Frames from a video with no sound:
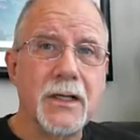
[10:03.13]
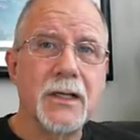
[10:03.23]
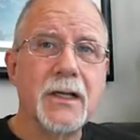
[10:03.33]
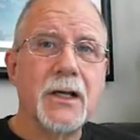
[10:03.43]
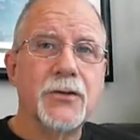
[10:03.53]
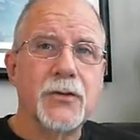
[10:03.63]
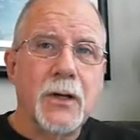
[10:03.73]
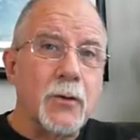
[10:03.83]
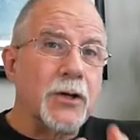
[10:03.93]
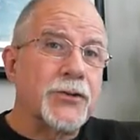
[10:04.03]
Okay,
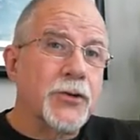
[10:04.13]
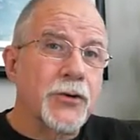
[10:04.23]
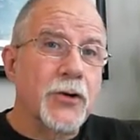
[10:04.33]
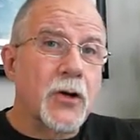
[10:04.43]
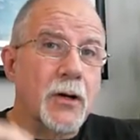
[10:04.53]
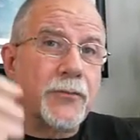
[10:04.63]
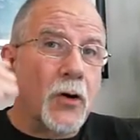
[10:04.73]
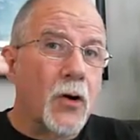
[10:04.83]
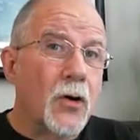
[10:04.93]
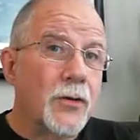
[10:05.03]
so I want to turn
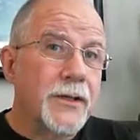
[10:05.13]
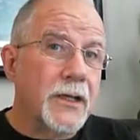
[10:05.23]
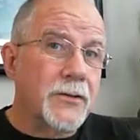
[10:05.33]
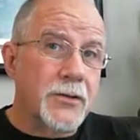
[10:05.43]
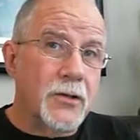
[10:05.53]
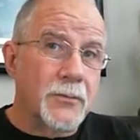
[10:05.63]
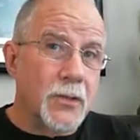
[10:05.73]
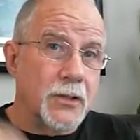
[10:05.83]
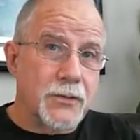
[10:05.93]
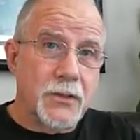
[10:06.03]
off all the other
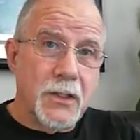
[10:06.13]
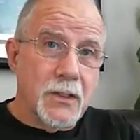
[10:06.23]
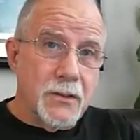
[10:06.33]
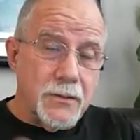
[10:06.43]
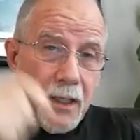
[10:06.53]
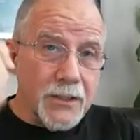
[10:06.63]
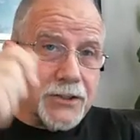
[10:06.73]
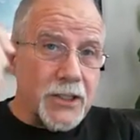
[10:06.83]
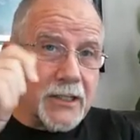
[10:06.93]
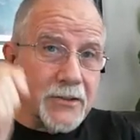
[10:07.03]
notebooks,
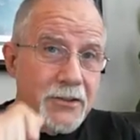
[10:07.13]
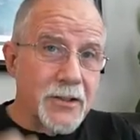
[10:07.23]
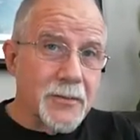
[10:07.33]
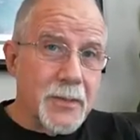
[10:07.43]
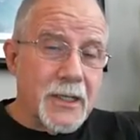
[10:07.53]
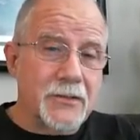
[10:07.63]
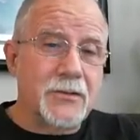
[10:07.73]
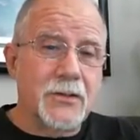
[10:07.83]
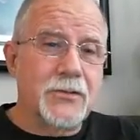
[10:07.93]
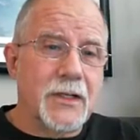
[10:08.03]
uncheck the little
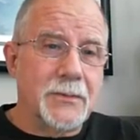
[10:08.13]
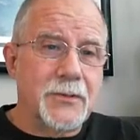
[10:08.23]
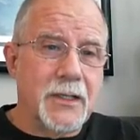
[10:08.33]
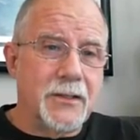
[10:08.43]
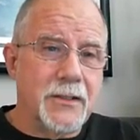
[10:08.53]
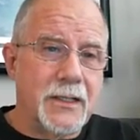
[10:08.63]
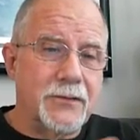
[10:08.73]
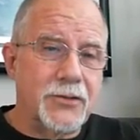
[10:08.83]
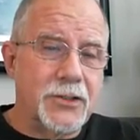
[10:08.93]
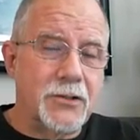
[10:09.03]
box in the drop
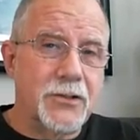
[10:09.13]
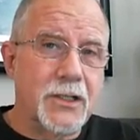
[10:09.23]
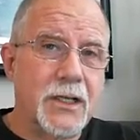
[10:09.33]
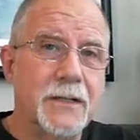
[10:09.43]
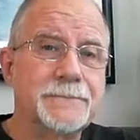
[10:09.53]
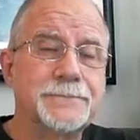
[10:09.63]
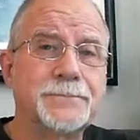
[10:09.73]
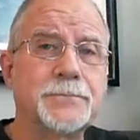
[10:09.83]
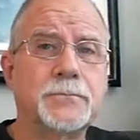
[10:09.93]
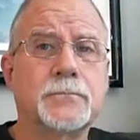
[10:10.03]
down that I haven't shown you yet,